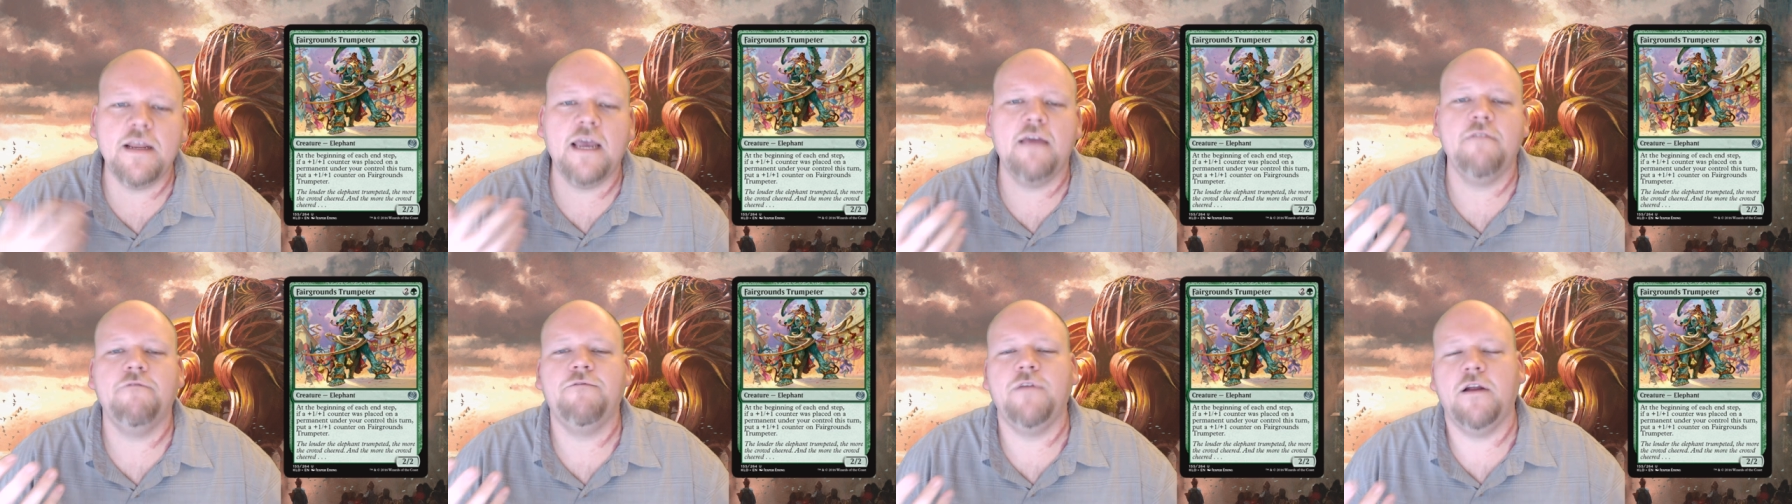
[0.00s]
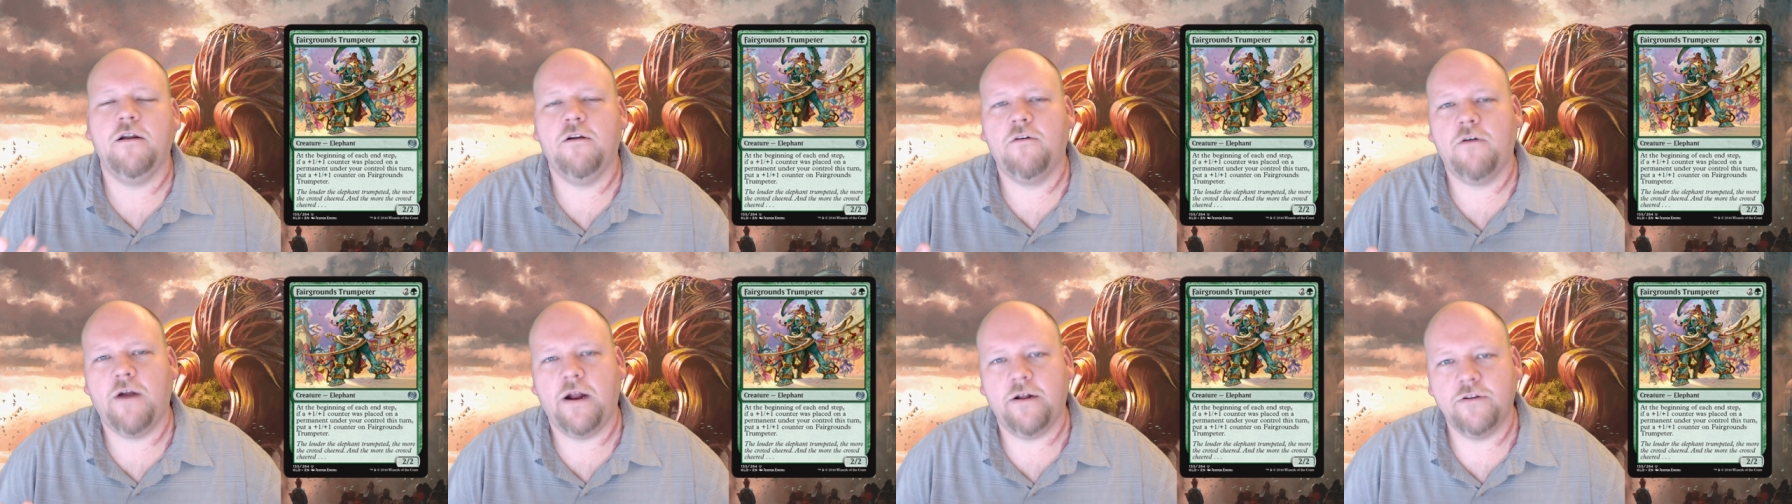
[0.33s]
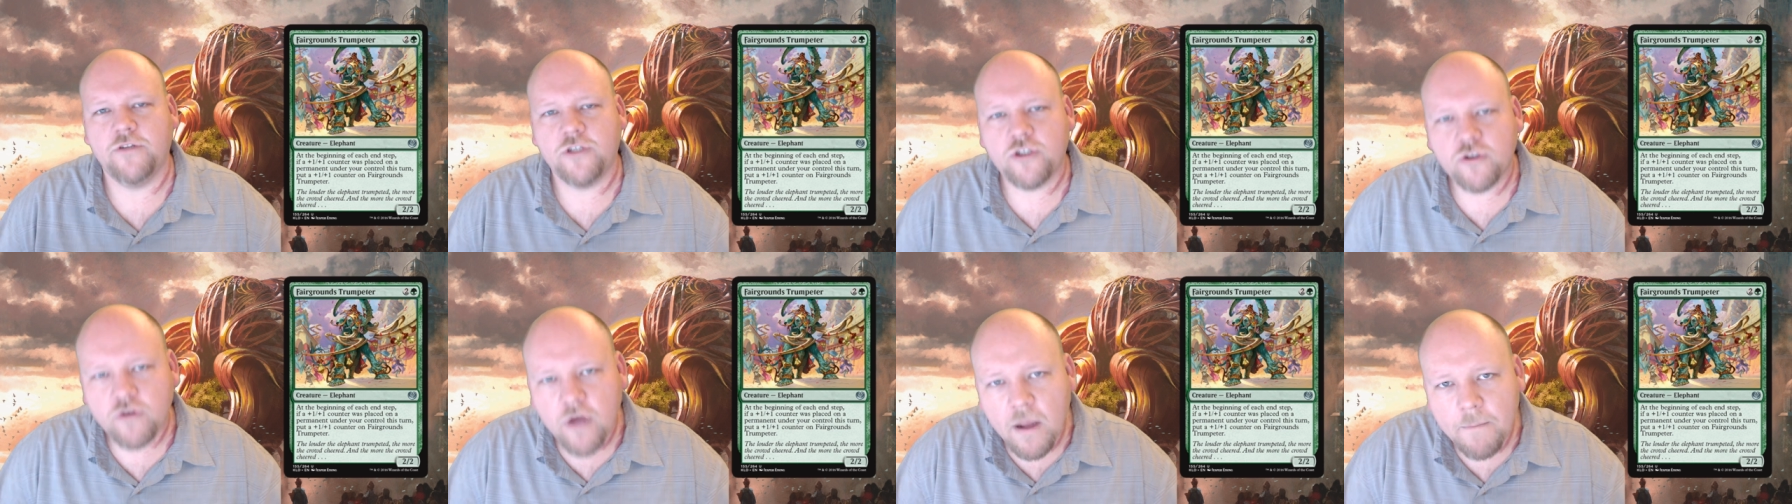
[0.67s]
and
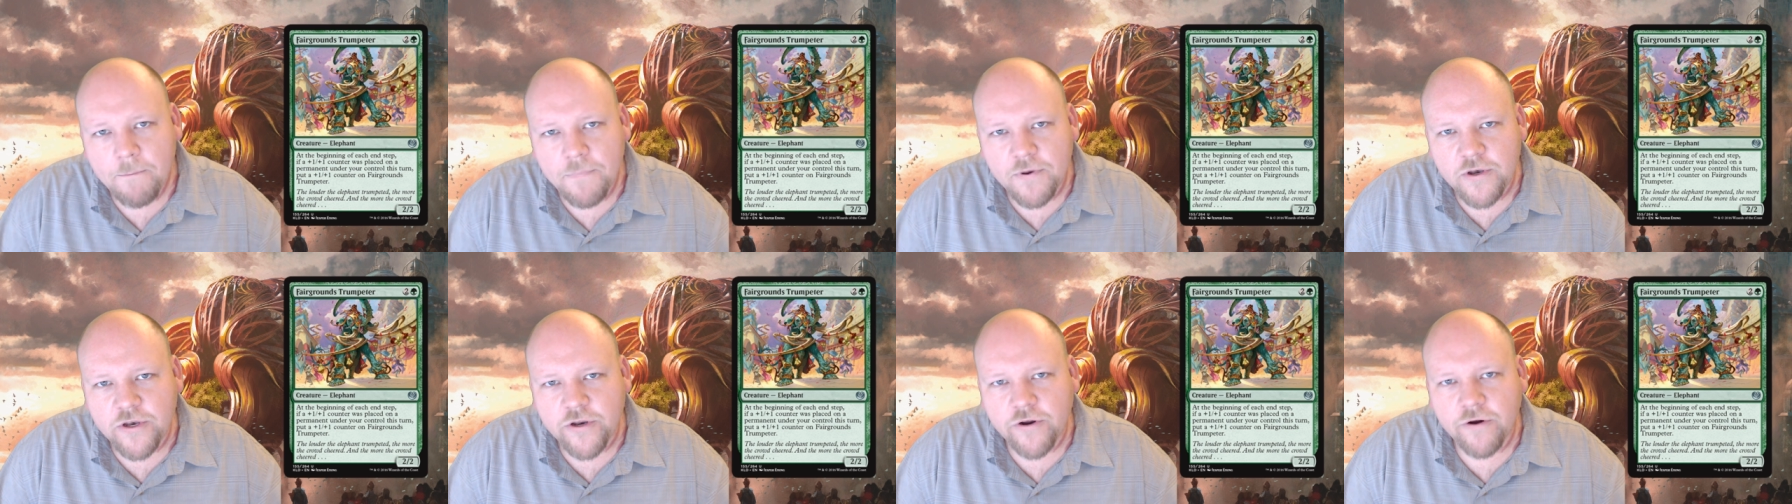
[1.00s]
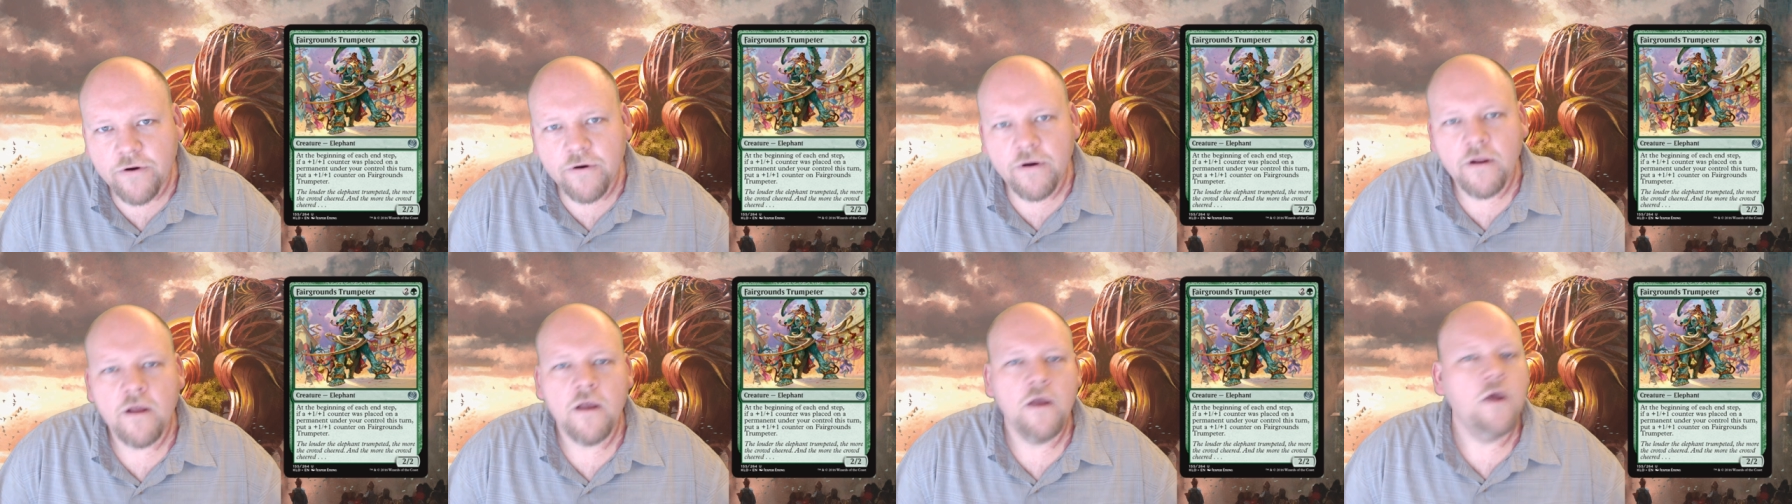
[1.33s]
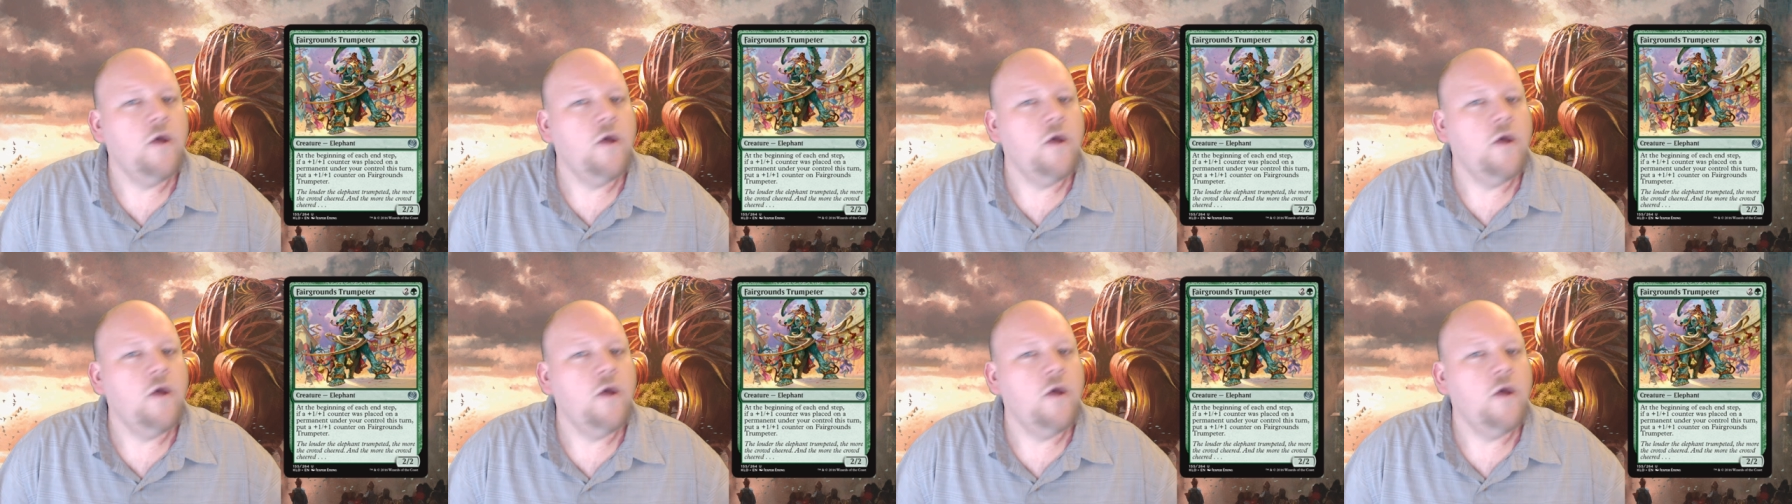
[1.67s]
Fairground's Trumpeter.